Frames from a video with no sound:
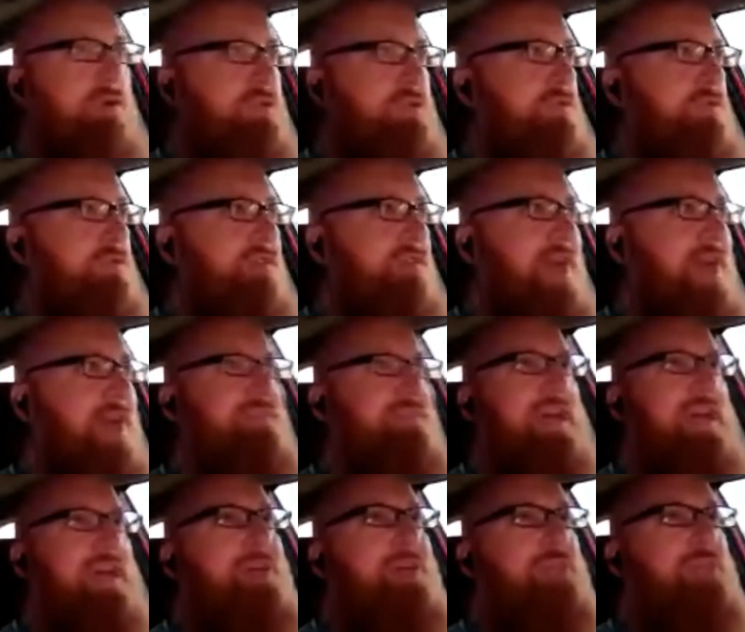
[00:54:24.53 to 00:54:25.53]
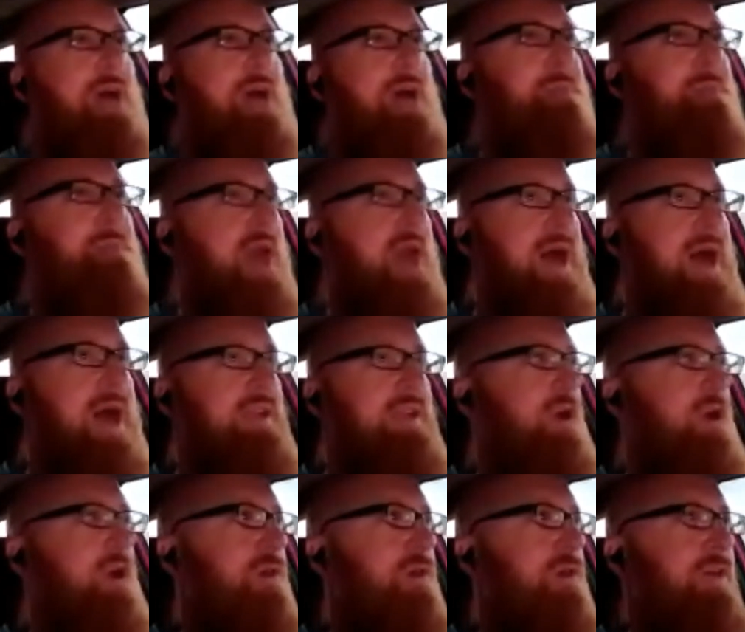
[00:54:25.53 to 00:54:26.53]
you 5 times I'm not
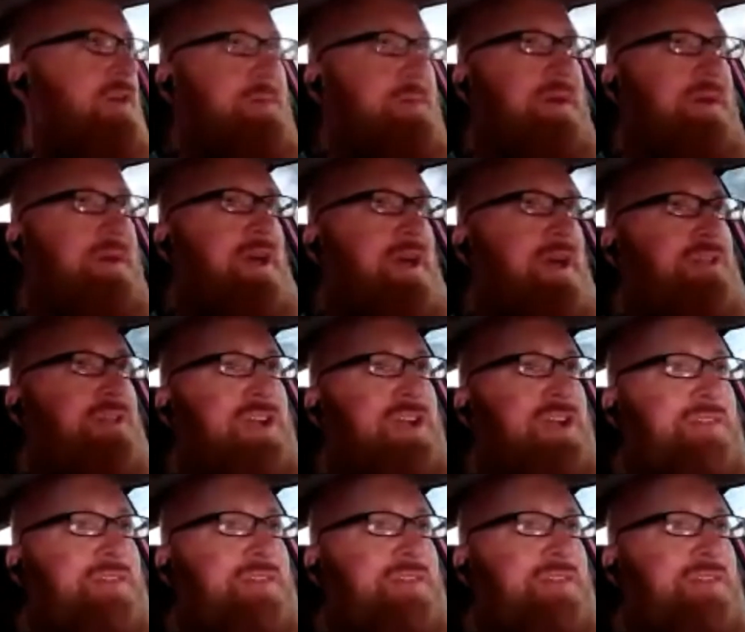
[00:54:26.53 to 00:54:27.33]
calling about contract